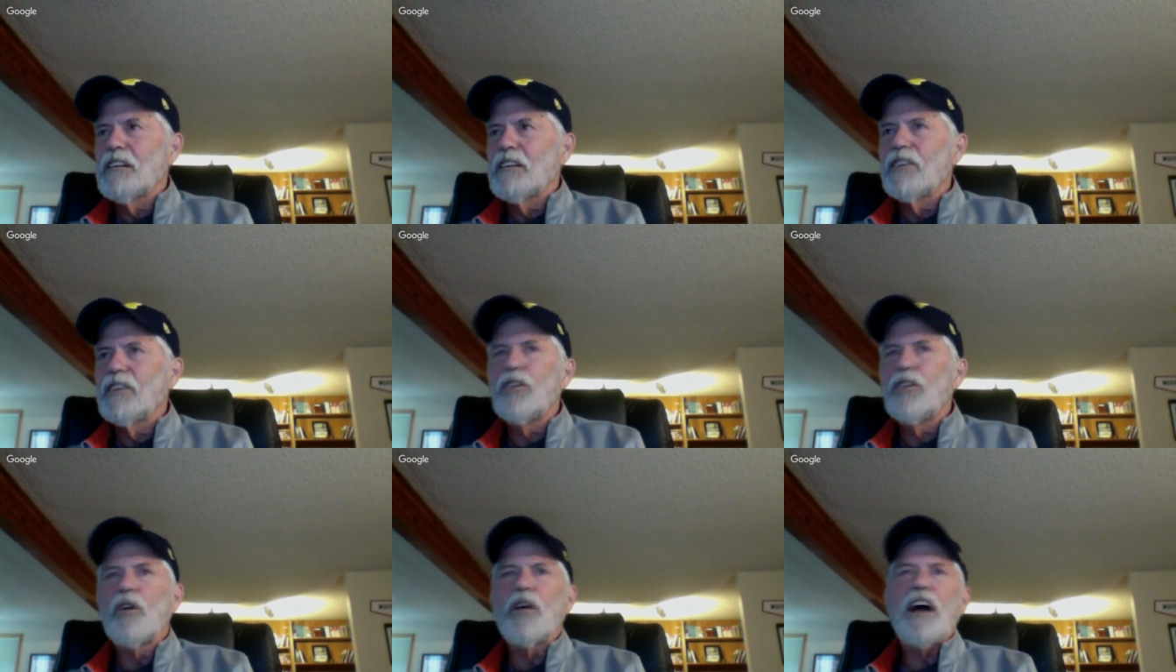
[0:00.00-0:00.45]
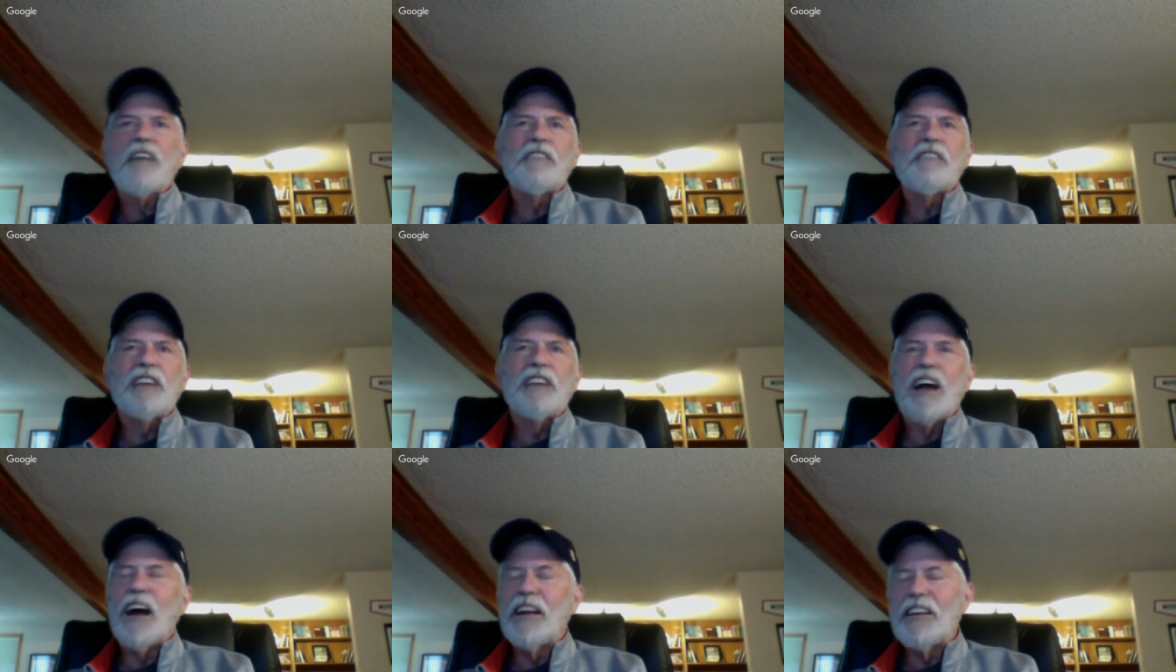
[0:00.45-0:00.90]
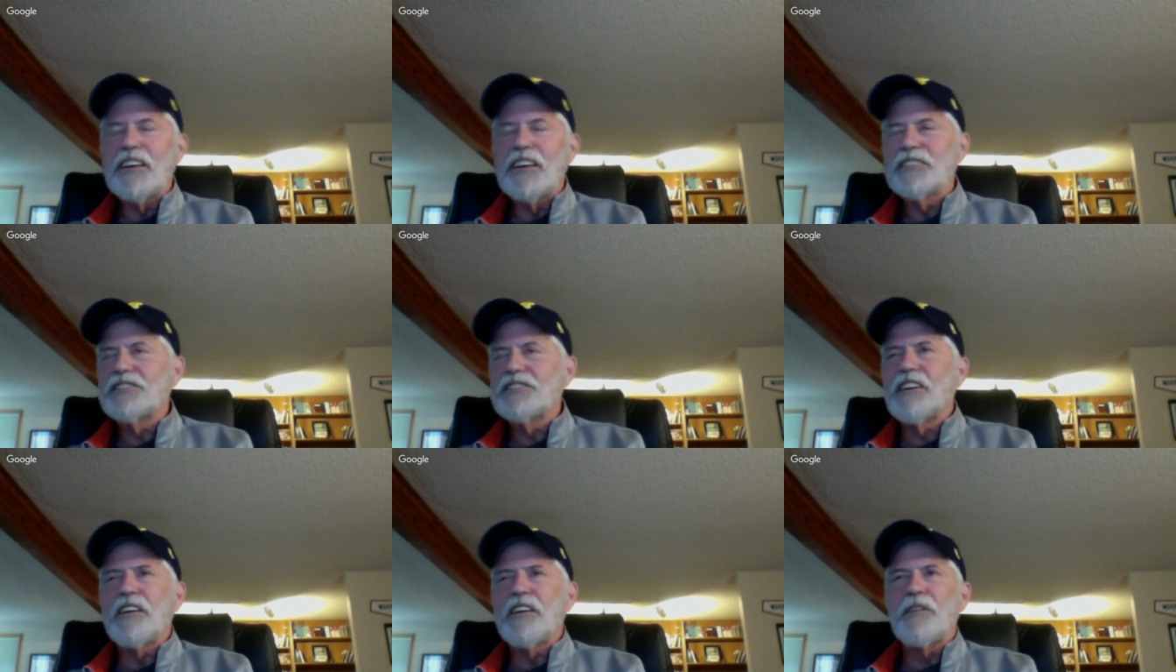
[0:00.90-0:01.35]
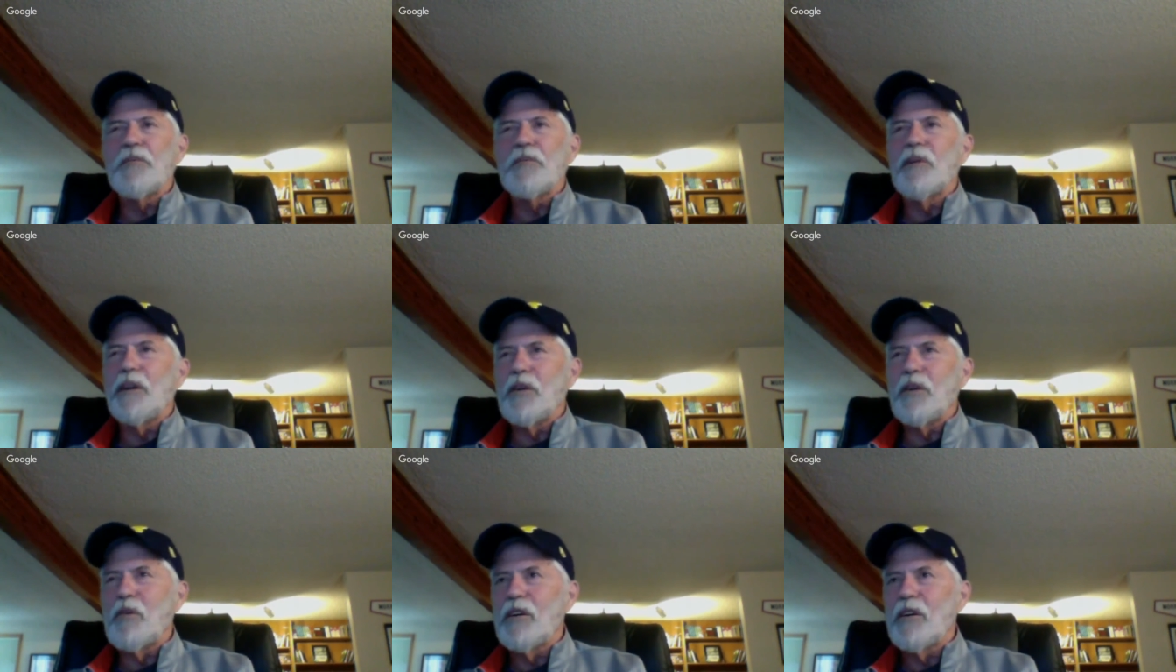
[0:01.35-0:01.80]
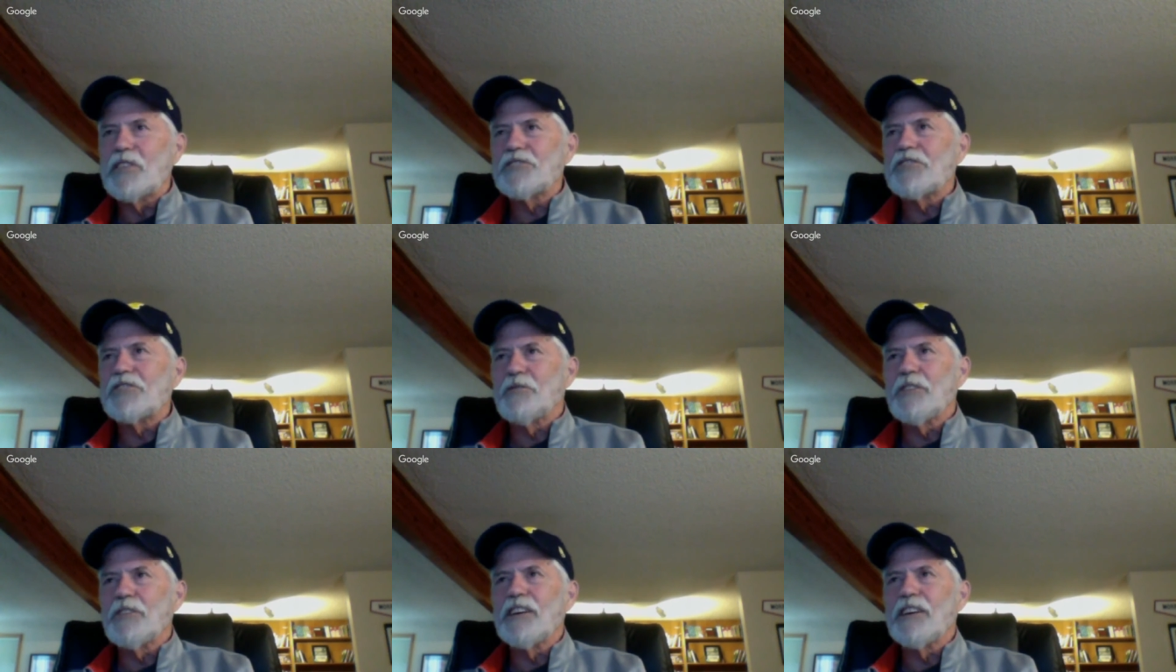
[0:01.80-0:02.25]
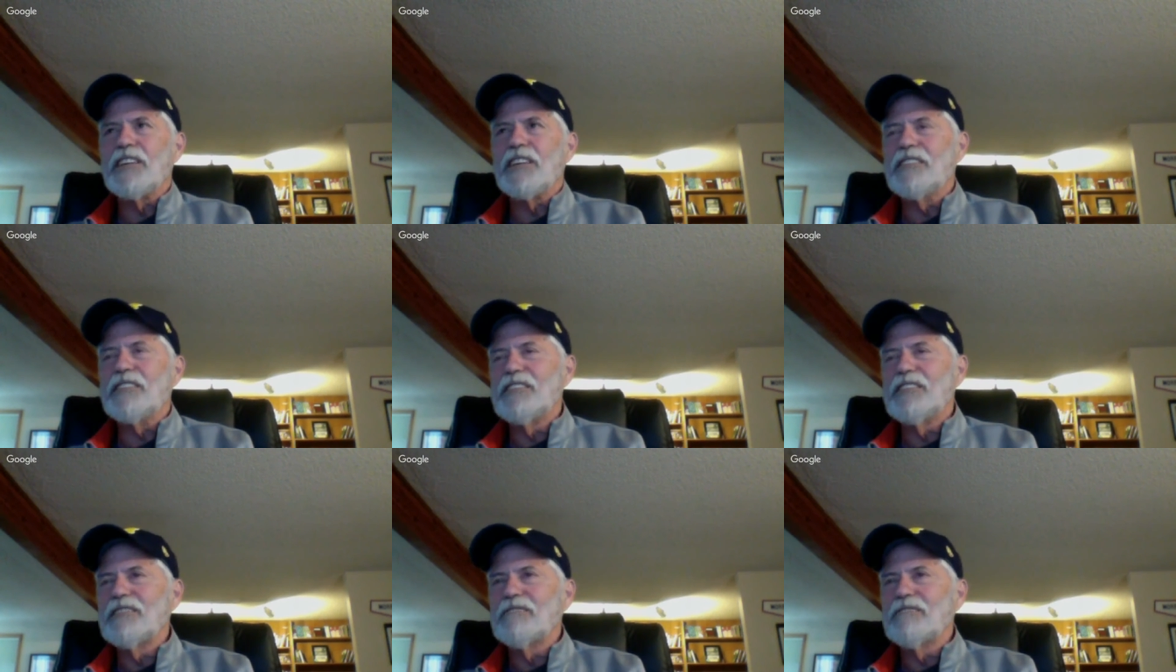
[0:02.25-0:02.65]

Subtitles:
You don't have any ideas that anybody wants to read.